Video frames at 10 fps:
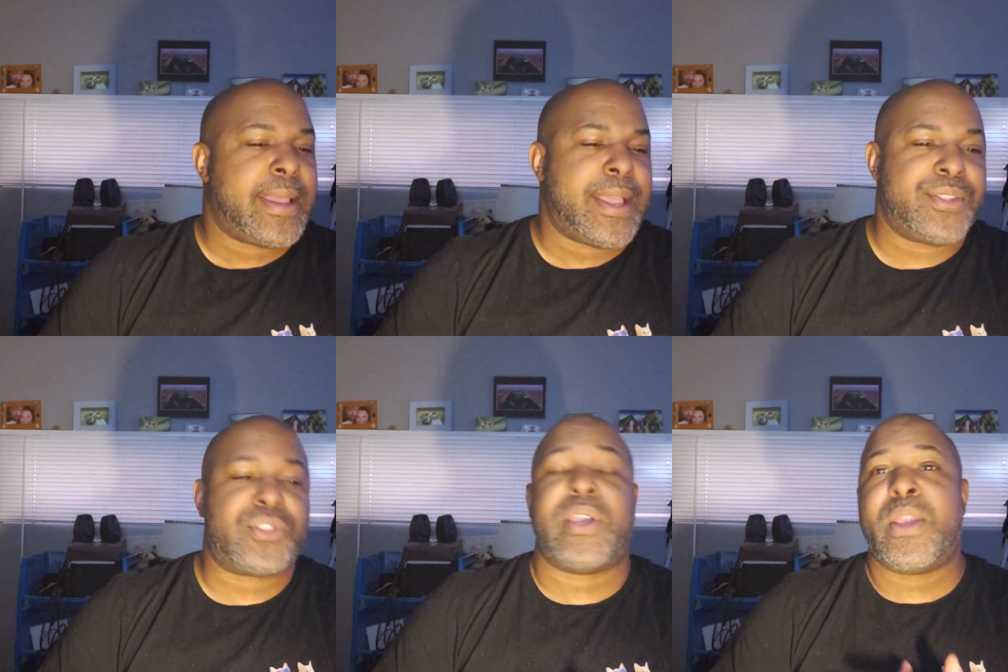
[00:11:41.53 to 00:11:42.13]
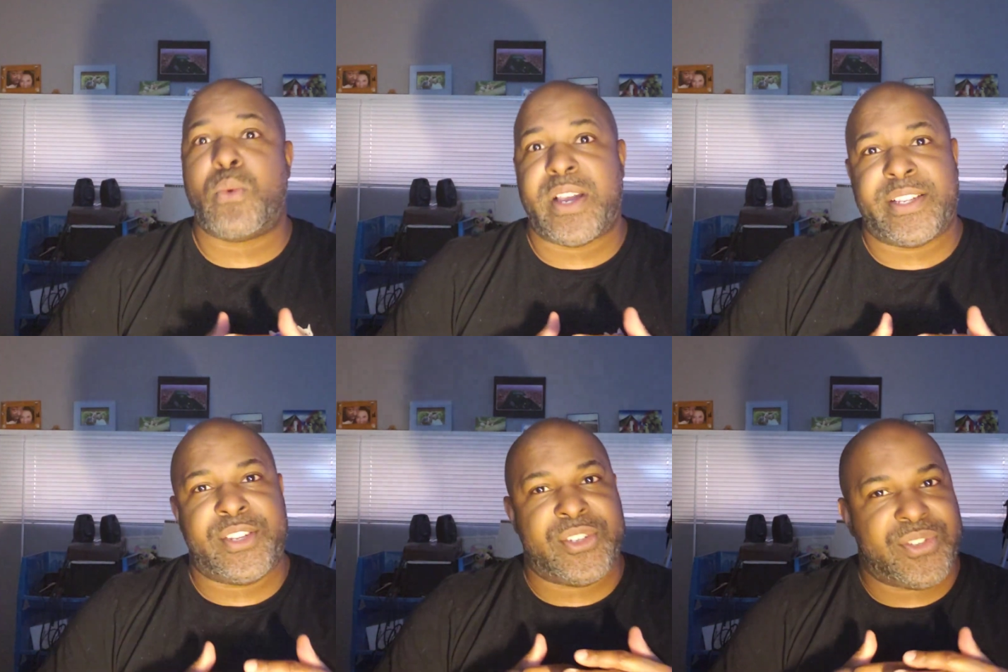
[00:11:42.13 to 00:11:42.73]
And so he
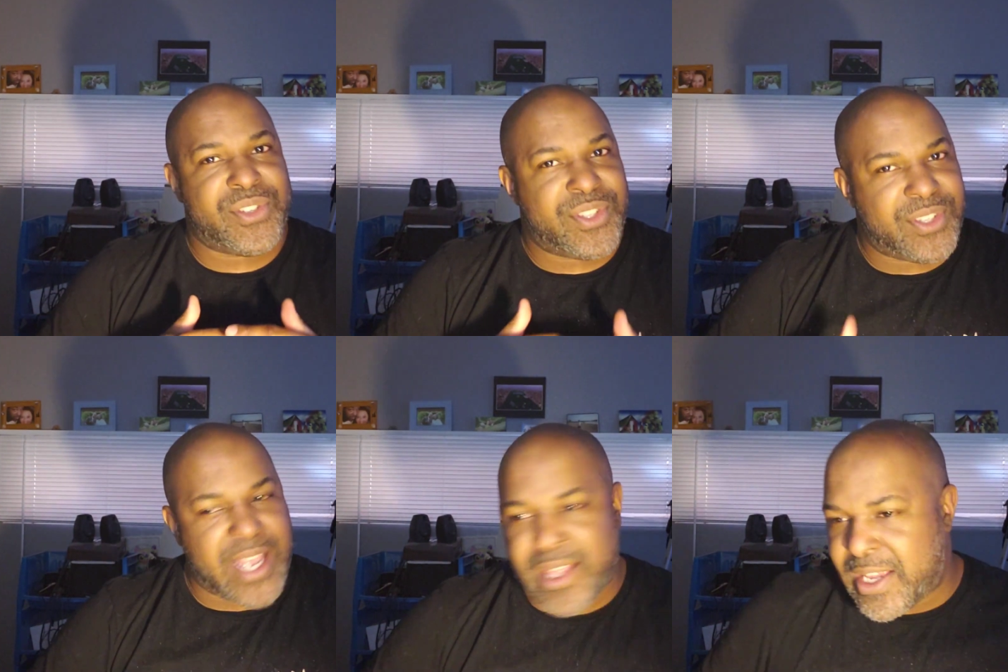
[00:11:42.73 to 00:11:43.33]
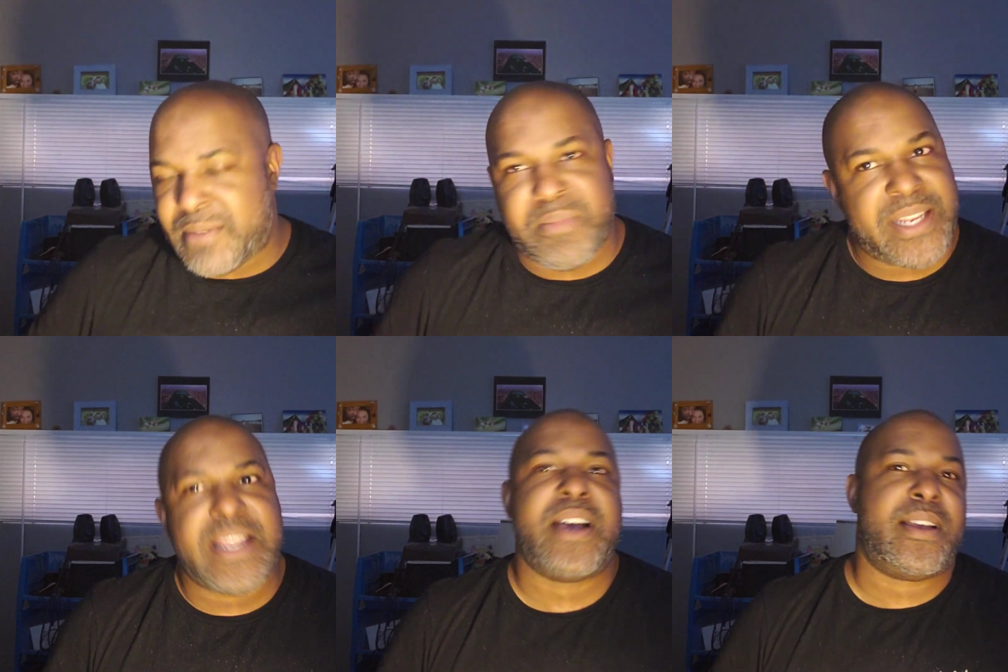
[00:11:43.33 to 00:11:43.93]
wanted to just sell it and
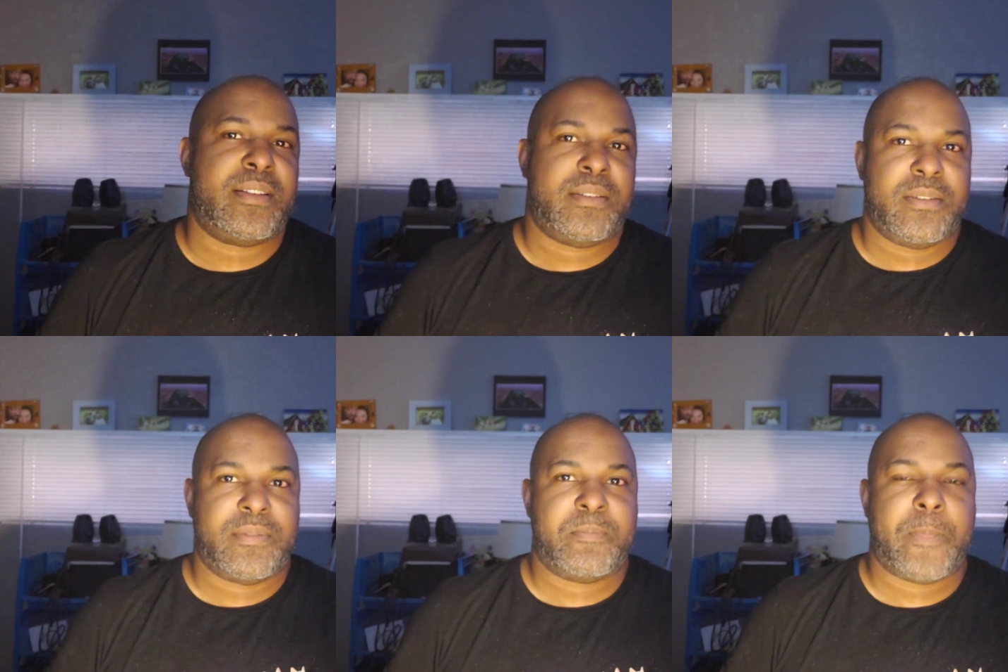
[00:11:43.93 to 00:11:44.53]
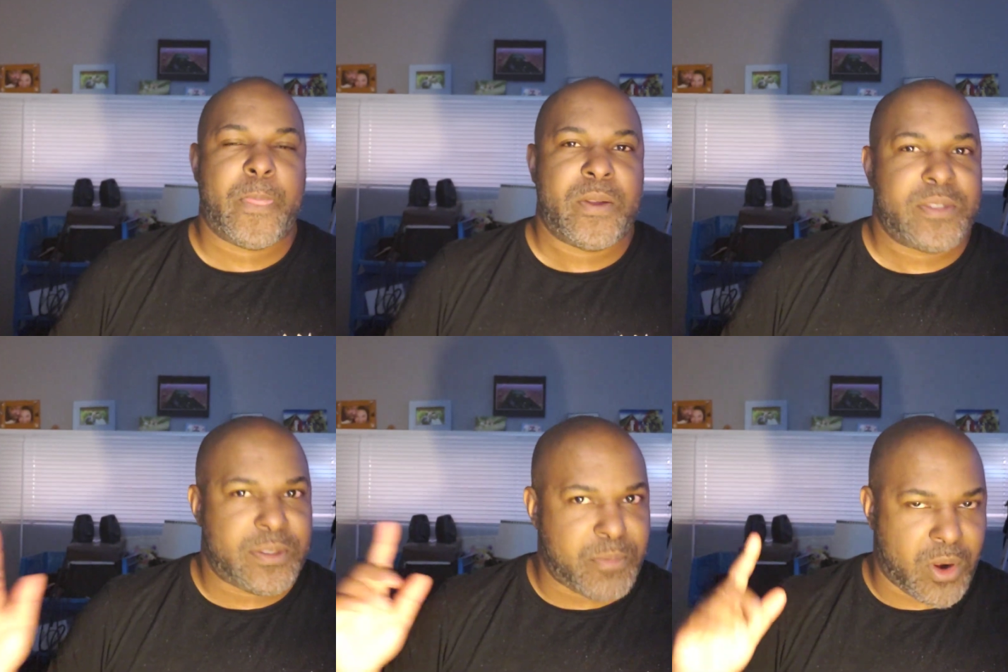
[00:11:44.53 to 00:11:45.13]
be done.
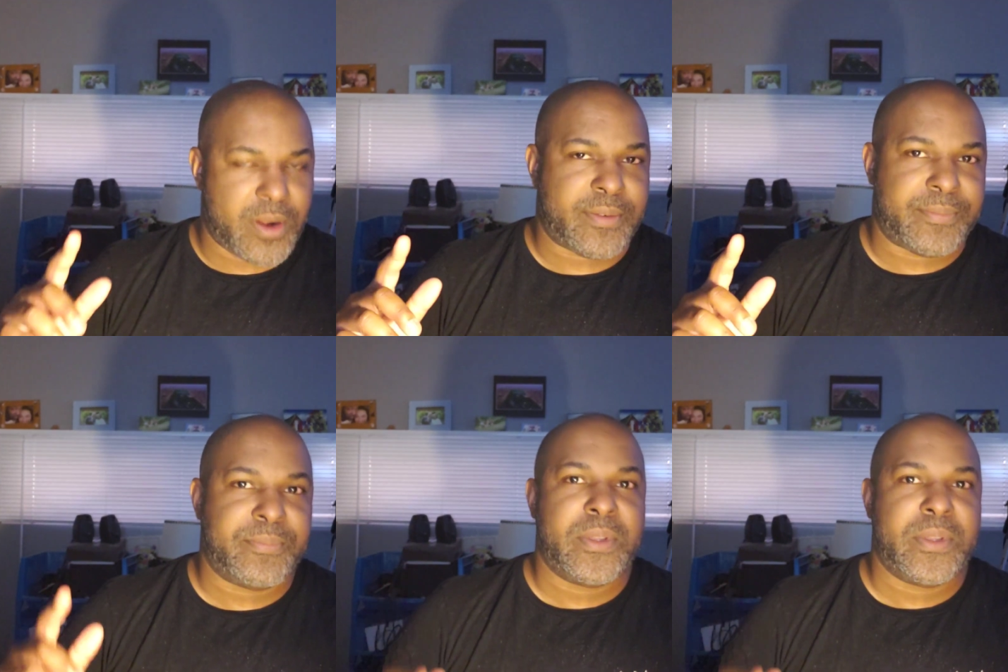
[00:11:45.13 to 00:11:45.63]
Smart.